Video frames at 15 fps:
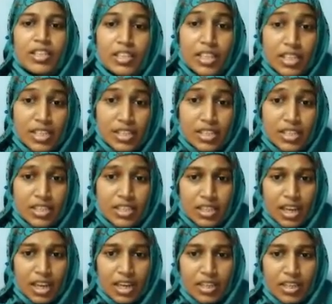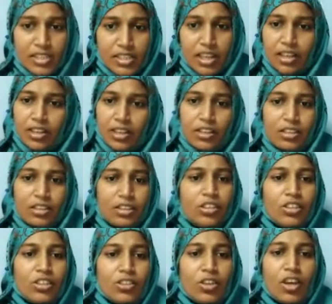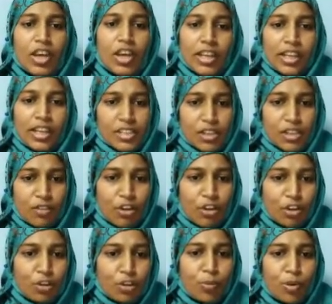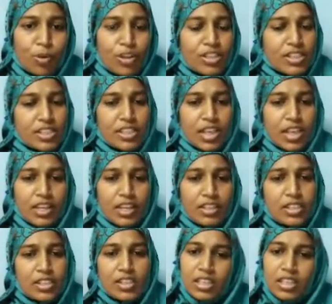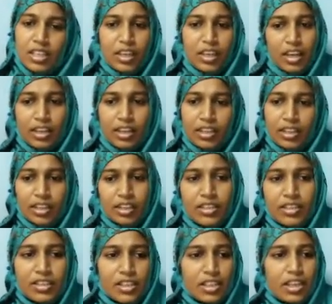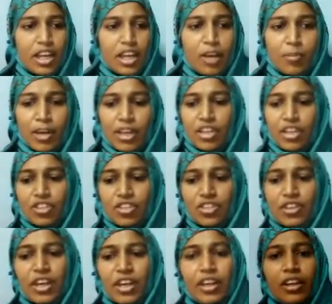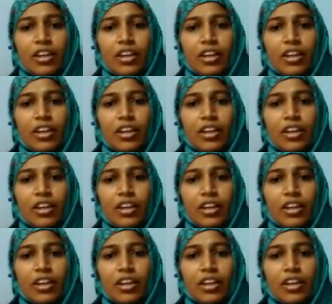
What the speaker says: This 68 is greater. So I can say 42.68 is greater. Is it clear, my dear children?